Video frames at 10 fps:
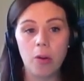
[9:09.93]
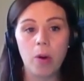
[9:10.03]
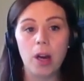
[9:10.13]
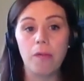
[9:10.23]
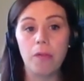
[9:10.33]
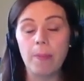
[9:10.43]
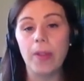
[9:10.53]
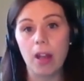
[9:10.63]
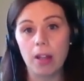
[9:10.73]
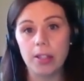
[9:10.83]
work from
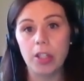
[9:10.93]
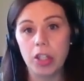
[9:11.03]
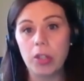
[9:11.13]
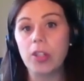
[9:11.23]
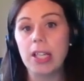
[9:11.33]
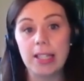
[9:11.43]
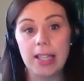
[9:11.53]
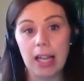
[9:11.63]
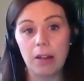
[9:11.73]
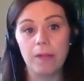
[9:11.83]
the Constitution
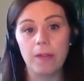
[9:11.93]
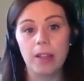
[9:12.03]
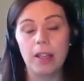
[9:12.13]
itself,